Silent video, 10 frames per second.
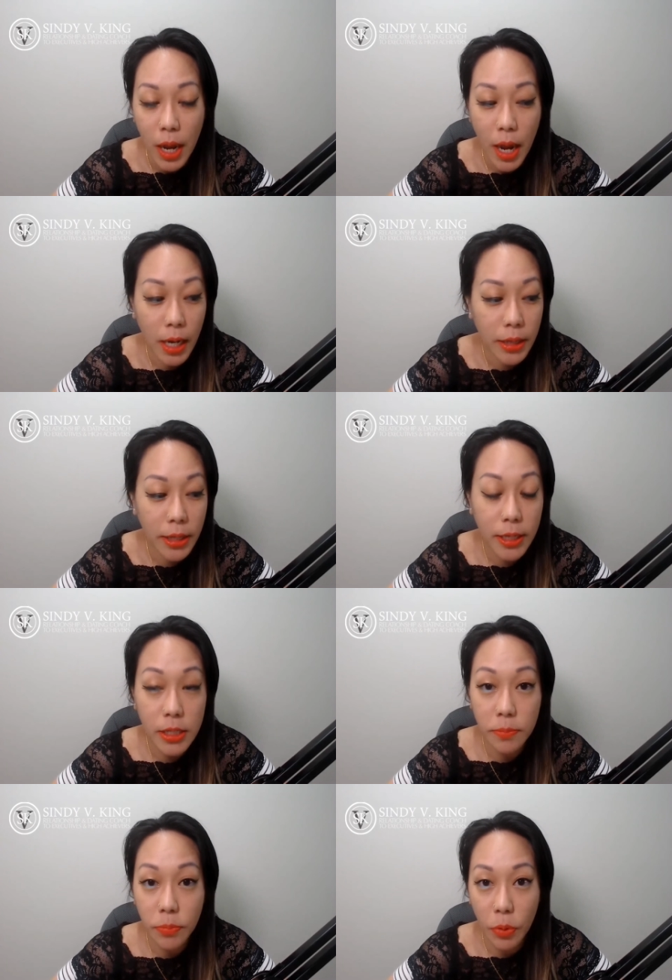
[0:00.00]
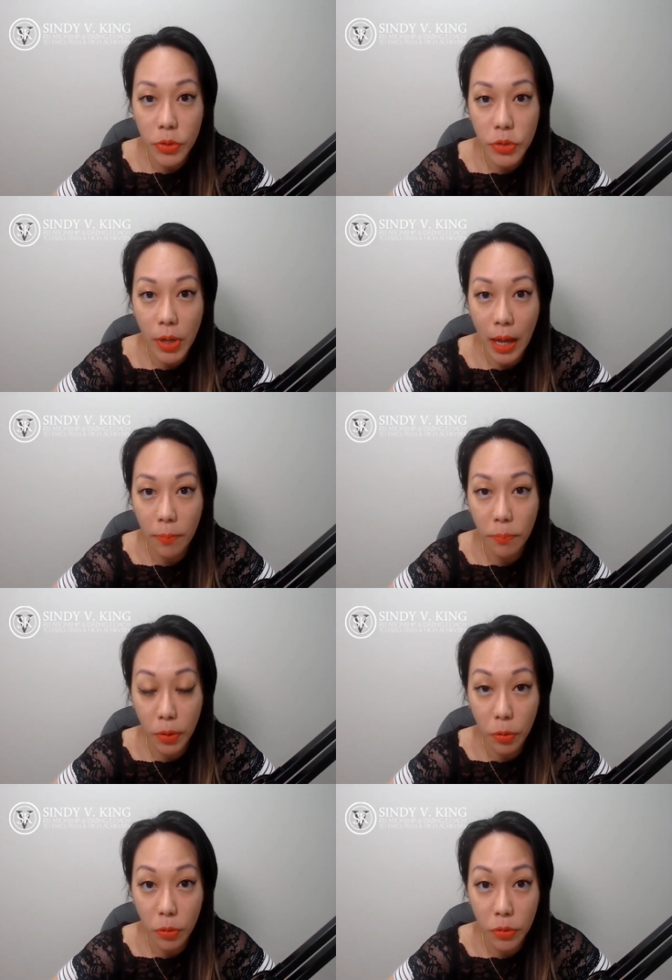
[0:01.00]
And I think it's important to have
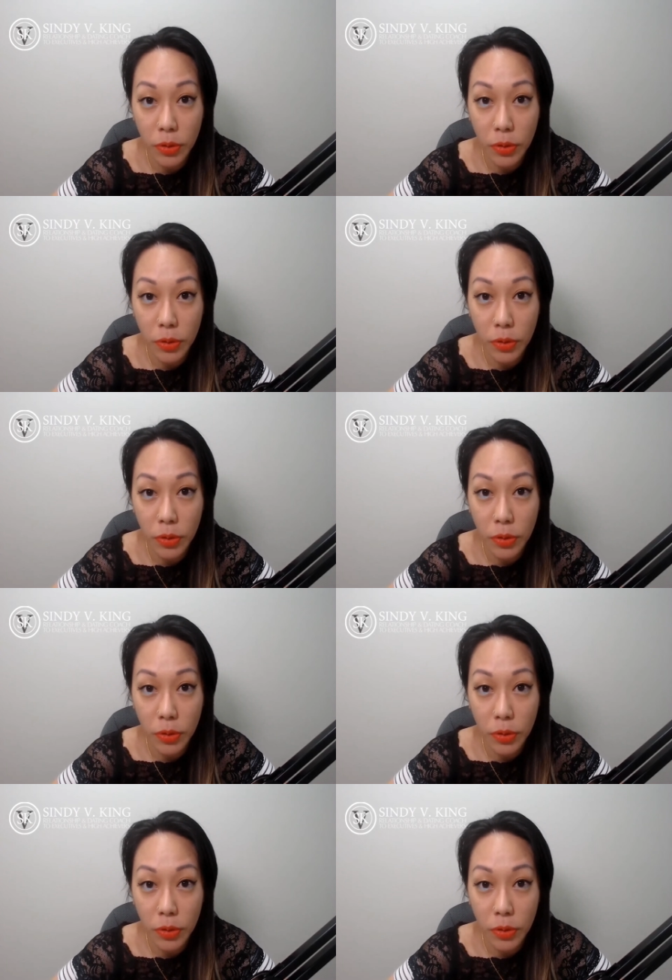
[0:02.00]
both.